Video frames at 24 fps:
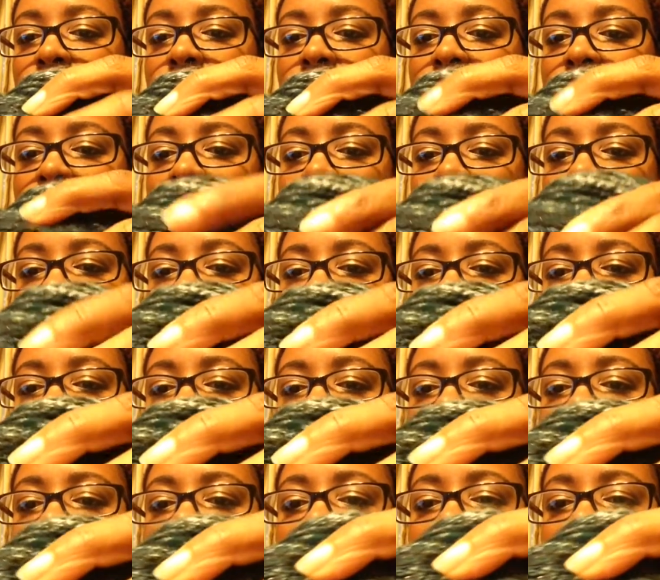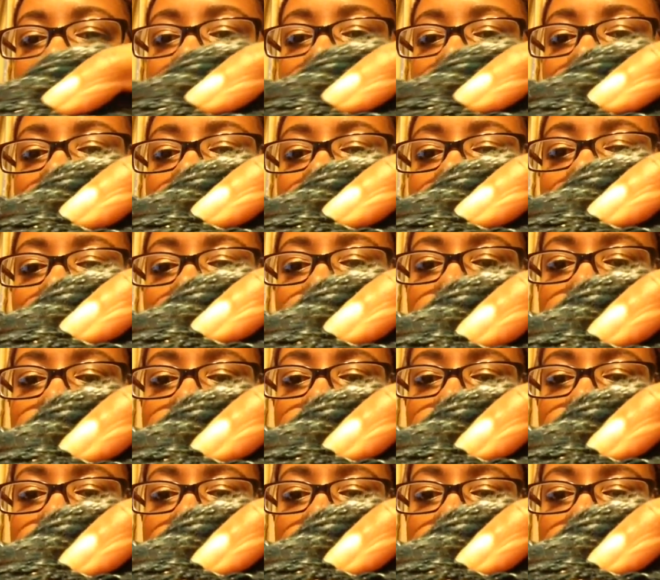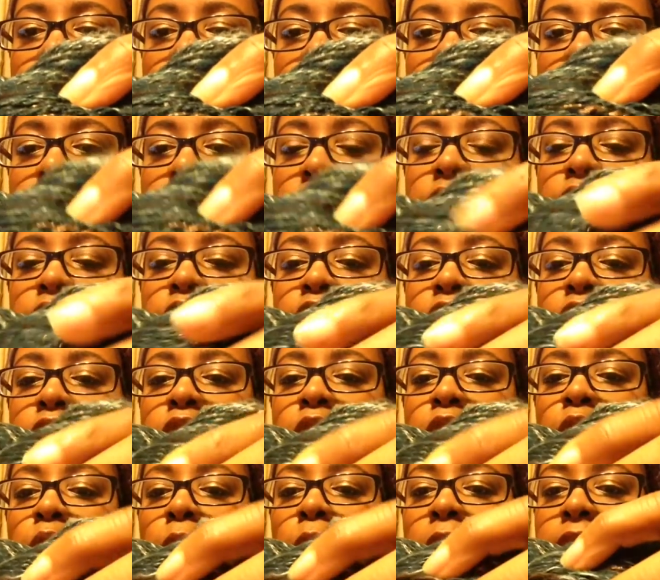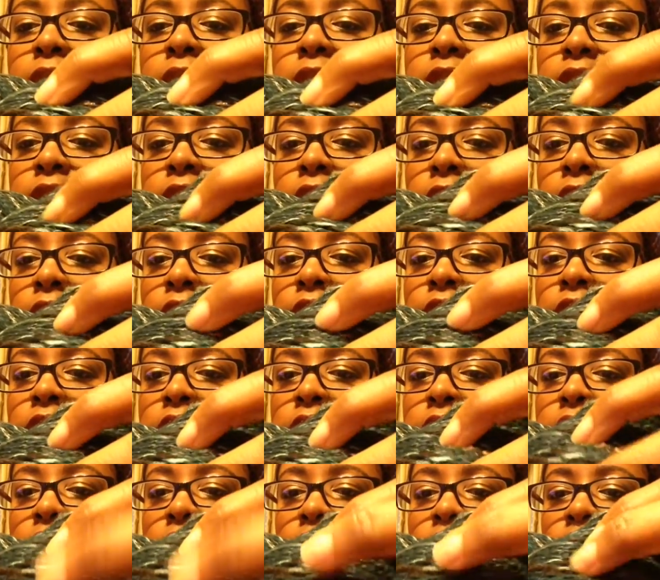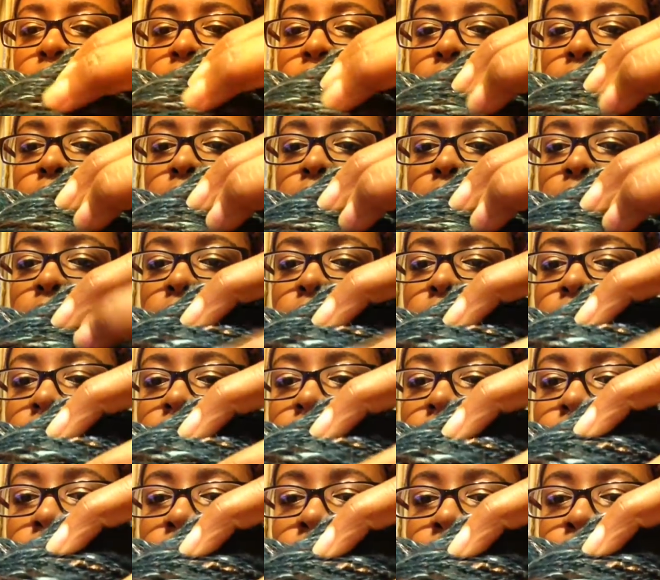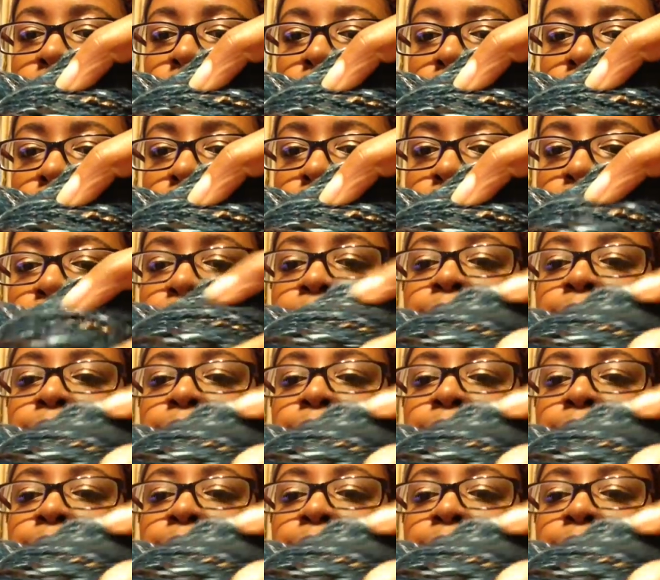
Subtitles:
copper sparkles. And of course the white areas are the bamboo.